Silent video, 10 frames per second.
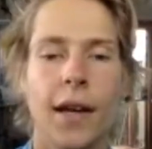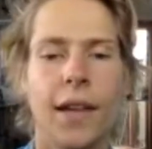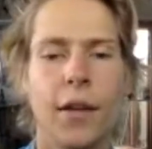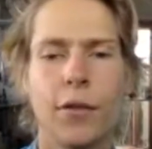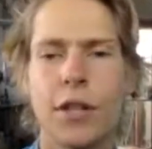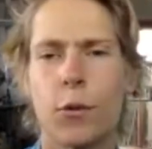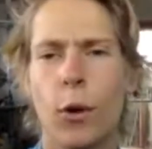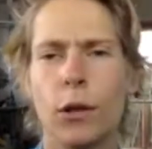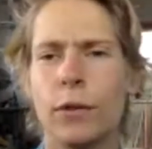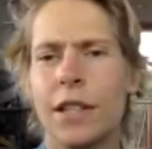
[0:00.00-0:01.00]
And then there was this
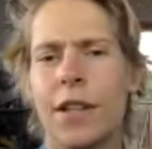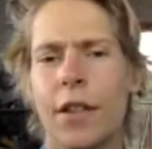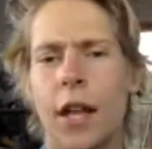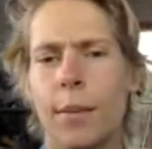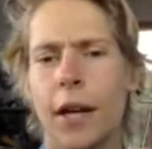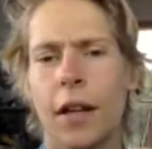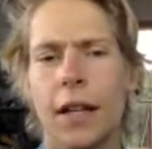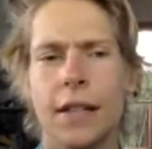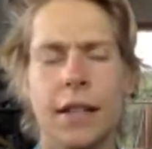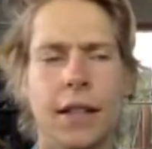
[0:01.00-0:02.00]
one recent thumbnail
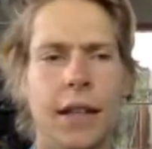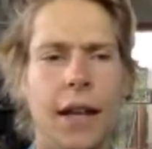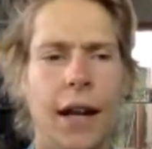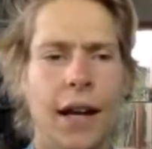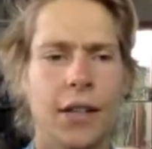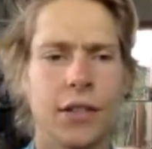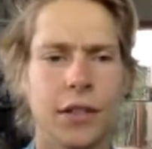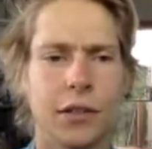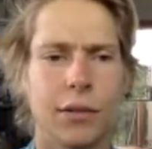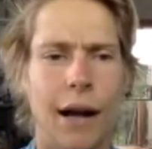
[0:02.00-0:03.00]
I did that I
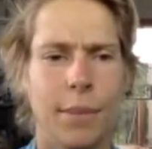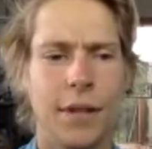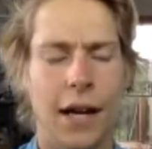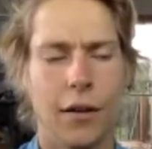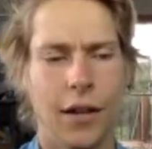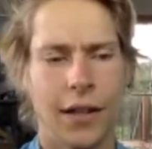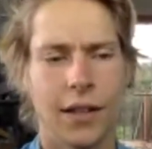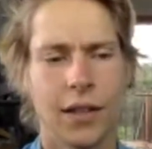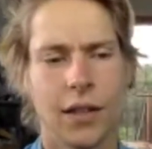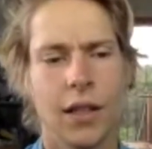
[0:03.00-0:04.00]
actually cropped out
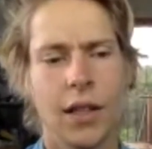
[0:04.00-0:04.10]
like